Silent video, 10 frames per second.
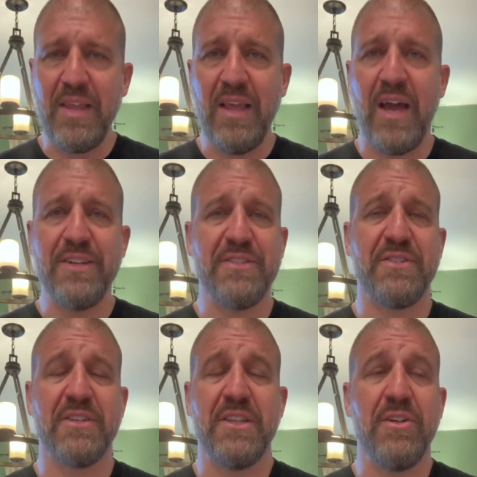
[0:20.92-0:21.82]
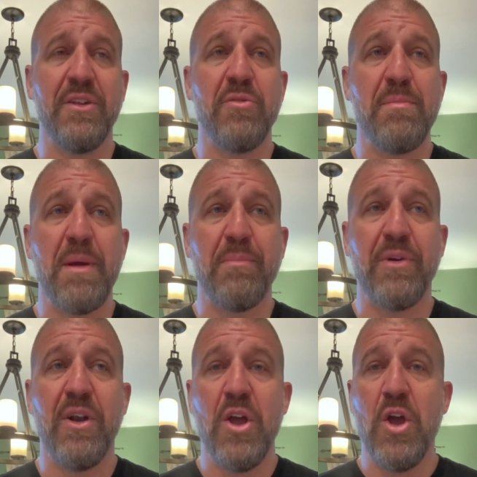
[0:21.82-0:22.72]
I just clearly
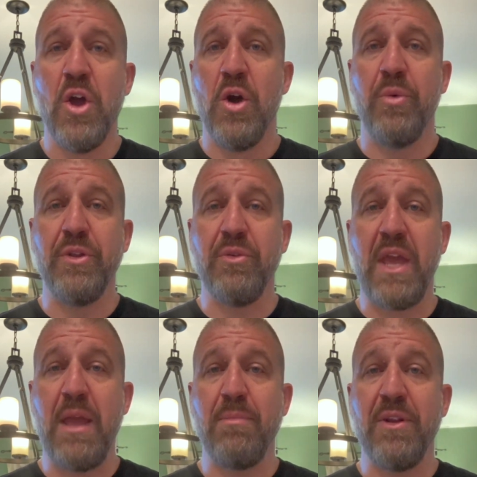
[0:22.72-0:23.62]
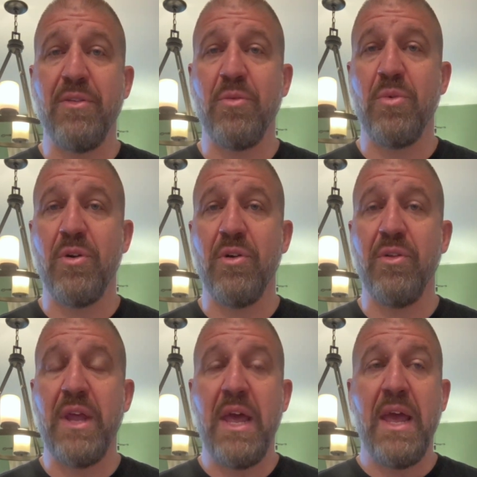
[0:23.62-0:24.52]
remember when you came into the
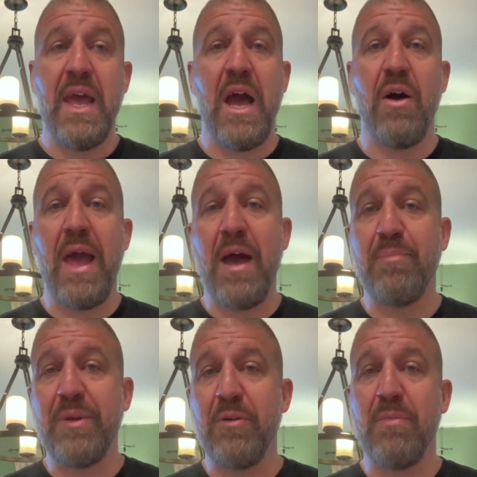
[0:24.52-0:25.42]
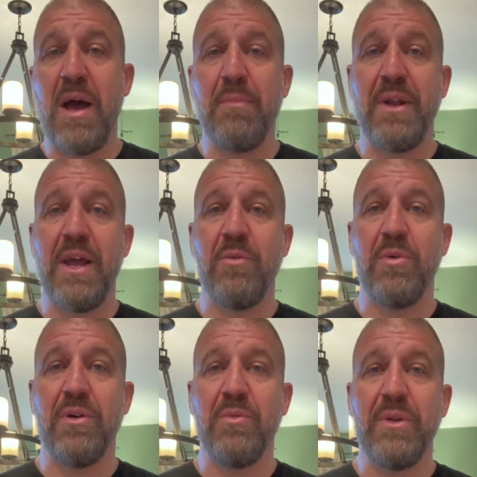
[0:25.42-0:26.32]
world, how happy your mom and I
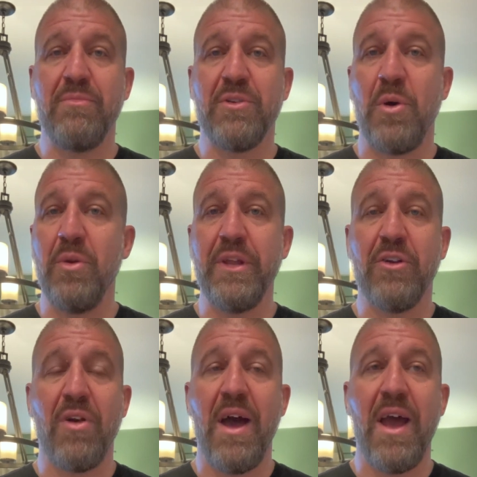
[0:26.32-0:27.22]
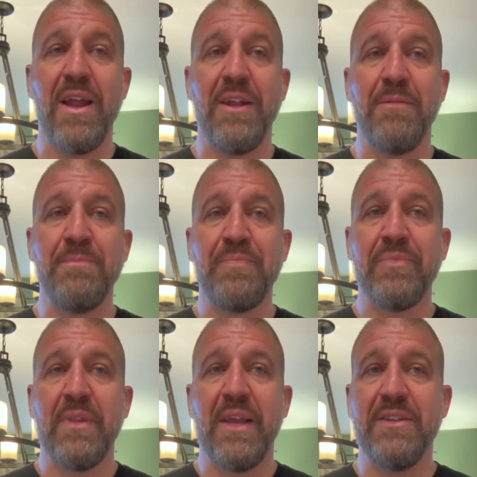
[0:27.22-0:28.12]
were. We totally cried and
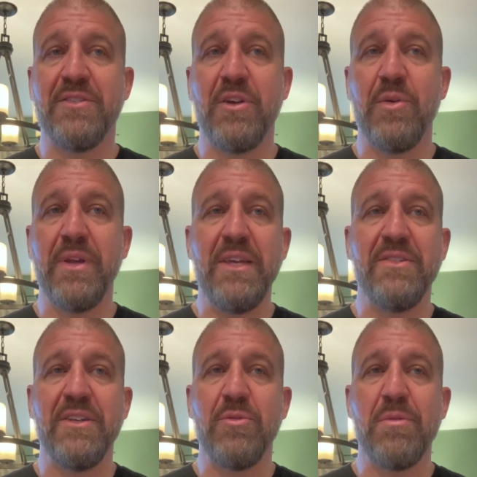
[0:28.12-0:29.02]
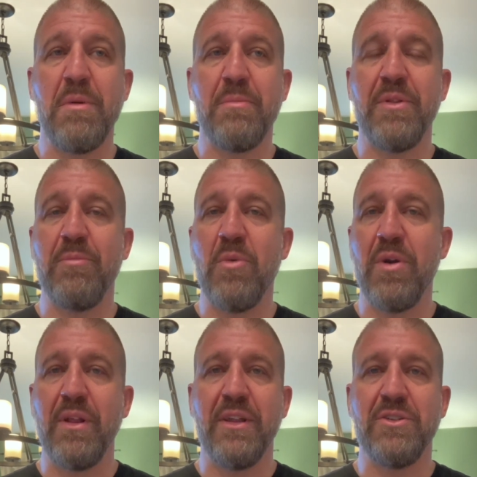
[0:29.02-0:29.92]
it's so easy to remember the
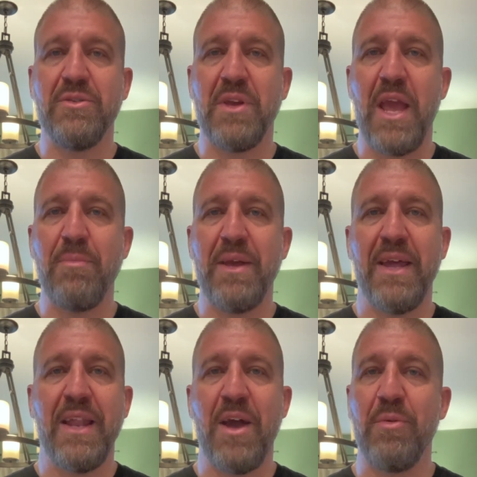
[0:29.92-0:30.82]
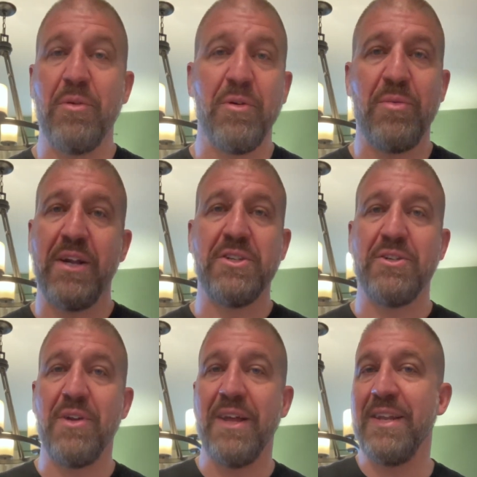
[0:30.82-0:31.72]
morning that you came in, how we were
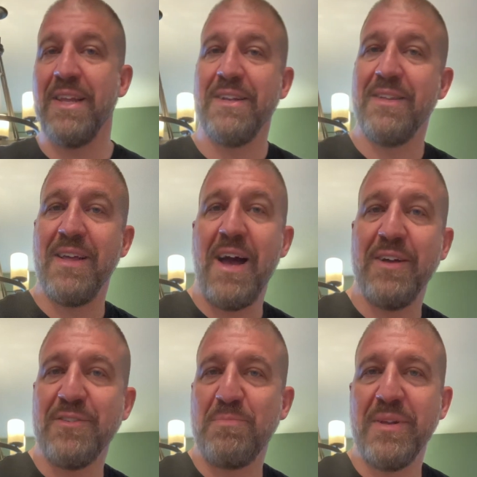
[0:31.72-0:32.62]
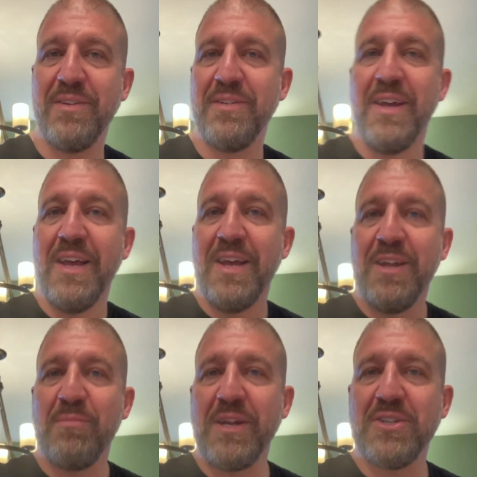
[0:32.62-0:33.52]
rushing around to get to the hospital
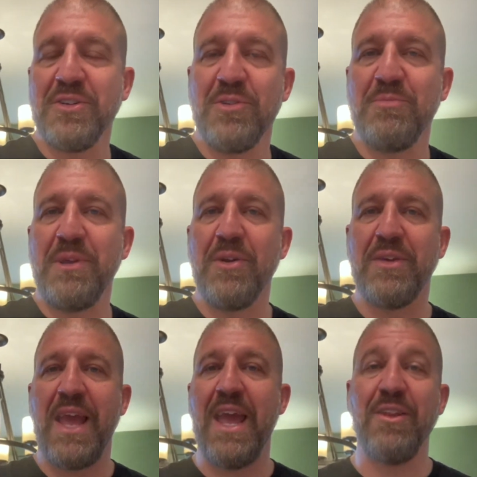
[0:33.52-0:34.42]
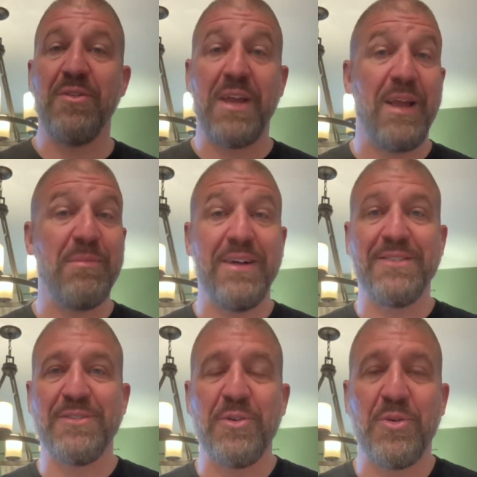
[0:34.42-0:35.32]
and make sure you'd be okay. And you came out
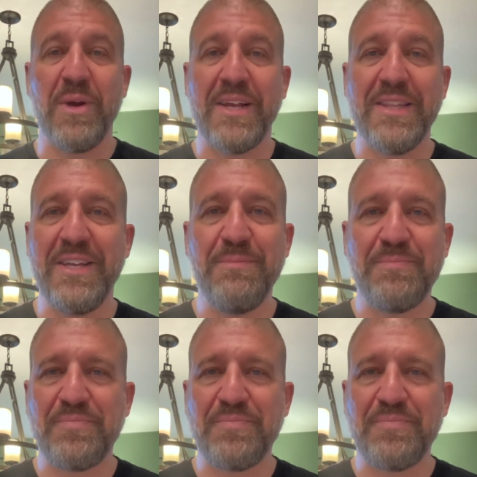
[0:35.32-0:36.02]
so quickly.